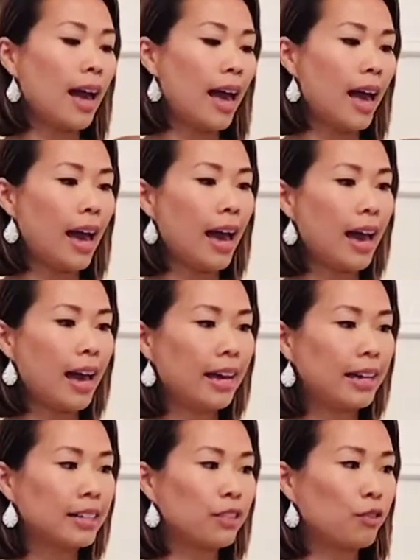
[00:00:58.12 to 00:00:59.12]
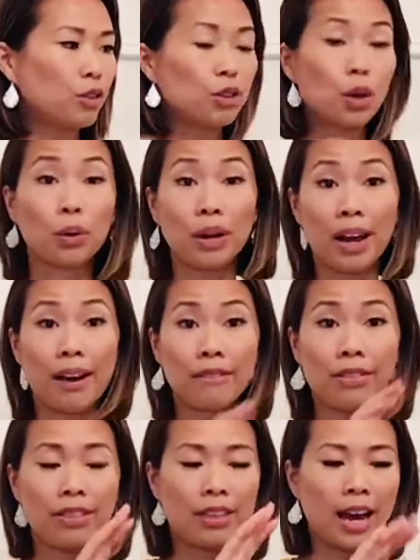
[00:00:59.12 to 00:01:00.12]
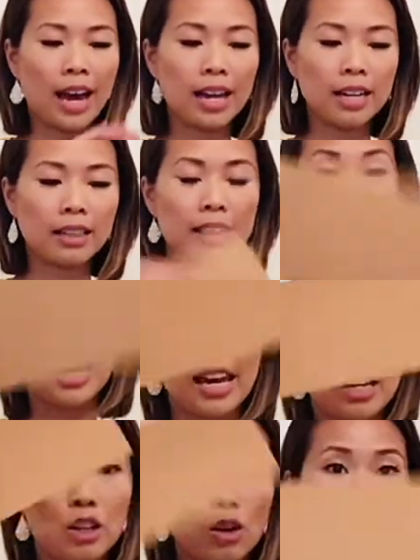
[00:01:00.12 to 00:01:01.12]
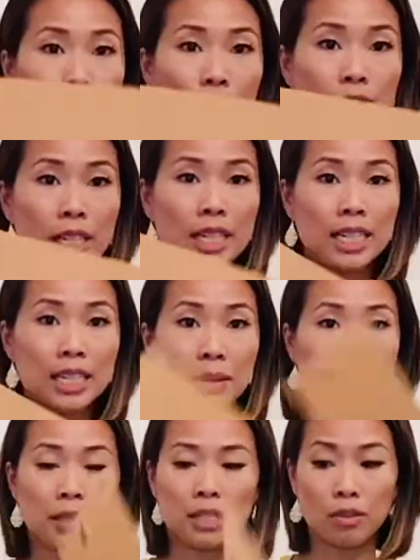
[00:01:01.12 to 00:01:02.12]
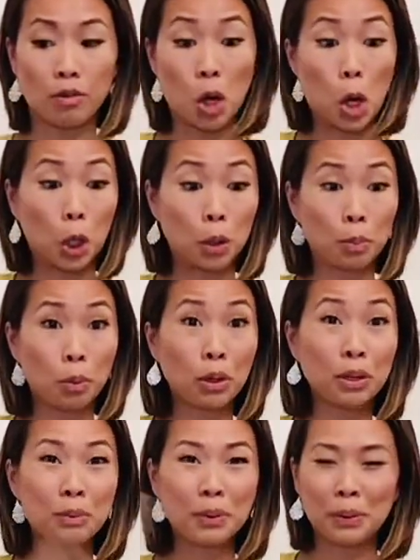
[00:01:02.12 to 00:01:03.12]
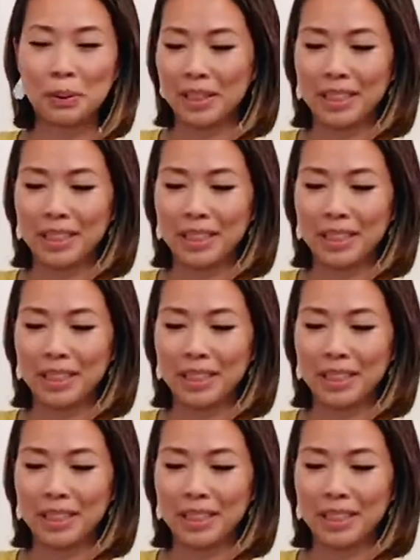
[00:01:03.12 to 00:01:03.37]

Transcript: that. And if you don't have that, then all you need is a piece of cardboard. Whoa.